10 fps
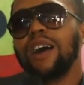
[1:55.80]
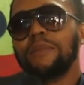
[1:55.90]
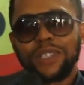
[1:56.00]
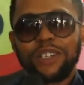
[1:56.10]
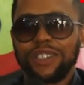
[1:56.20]

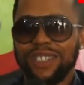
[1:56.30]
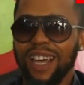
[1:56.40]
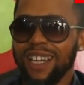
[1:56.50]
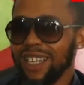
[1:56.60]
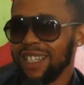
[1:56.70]

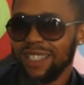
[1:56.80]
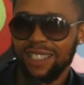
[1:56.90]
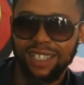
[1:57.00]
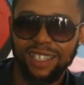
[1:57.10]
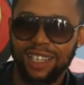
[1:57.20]

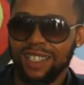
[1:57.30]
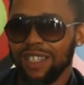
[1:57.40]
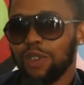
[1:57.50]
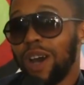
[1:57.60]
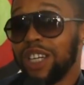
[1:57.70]
misunderstandings is
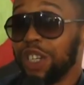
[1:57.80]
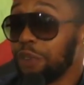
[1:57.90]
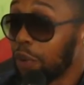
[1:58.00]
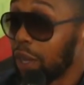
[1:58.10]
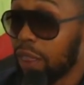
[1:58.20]
quite
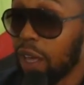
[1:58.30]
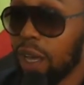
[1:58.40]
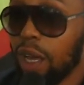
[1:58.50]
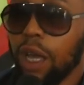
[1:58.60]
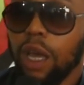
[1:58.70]
different,
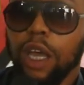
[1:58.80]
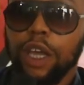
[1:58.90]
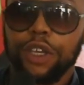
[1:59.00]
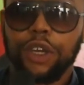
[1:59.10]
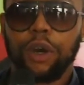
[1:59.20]

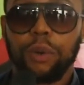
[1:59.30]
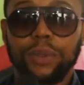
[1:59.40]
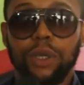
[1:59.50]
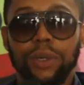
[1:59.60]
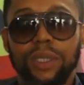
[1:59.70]

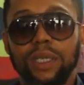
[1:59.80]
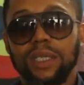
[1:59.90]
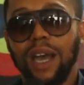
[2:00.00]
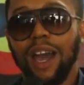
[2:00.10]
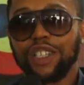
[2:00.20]
So
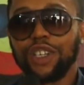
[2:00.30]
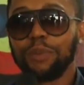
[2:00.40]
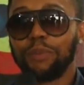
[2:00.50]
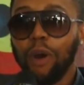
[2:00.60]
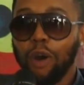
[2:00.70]
it's actually
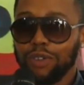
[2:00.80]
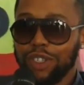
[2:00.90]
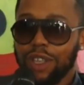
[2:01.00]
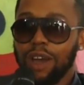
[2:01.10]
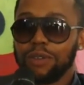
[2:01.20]
boiled
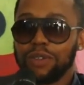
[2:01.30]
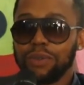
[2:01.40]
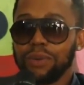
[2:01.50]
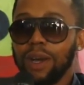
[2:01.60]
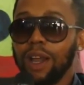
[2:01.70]
down
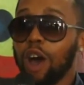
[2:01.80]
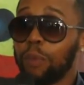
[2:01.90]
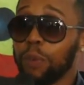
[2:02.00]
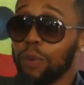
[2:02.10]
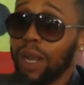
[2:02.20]
to a lot
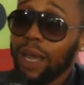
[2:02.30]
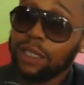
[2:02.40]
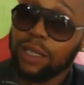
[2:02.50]
of people like